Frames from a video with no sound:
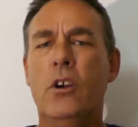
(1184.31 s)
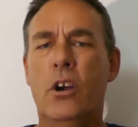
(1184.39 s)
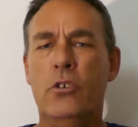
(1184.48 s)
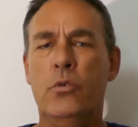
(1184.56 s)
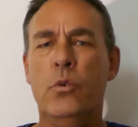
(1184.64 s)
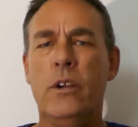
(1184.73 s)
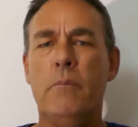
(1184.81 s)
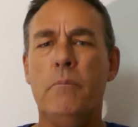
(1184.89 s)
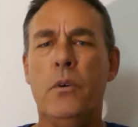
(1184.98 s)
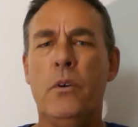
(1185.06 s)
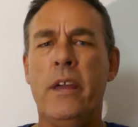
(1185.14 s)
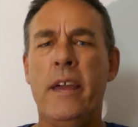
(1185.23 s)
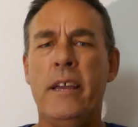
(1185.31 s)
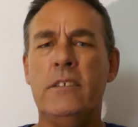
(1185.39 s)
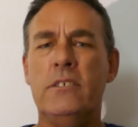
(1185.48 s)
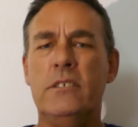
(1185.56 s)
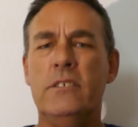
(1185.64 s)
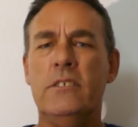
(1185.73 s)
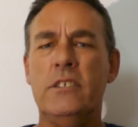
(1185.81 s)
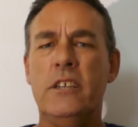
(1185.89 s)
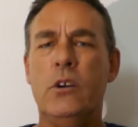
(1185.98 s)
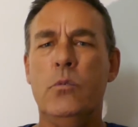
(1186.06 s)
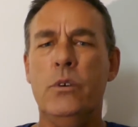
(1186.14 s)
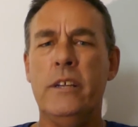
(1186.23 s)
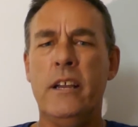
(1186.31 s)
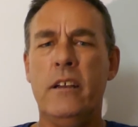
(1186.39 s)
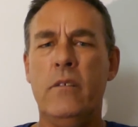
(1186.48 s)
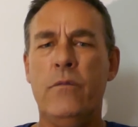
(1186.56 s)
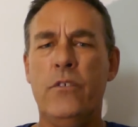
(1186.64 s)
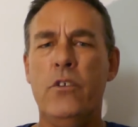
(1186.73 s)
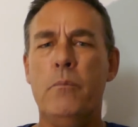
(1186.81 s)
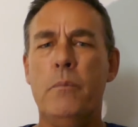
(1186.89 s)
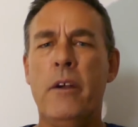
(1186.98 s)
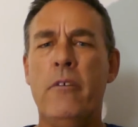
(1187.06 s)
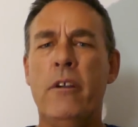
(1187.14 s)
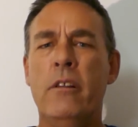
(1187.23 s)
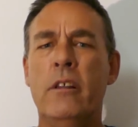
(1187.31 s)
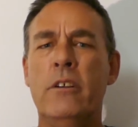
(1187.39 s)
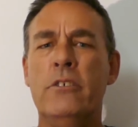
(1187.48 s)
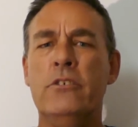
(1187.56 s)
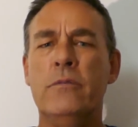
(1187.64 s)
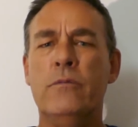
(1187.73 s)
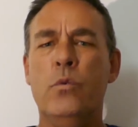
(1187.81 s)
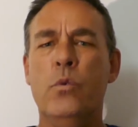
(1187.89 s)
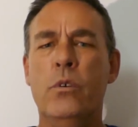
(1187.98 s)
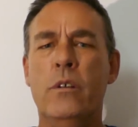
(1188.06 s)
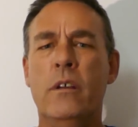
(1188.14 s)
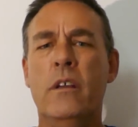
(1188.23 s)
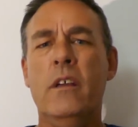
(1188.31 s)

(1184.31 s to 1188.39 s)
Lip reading: I took up my axe and said I would cut a few barrow loads of wood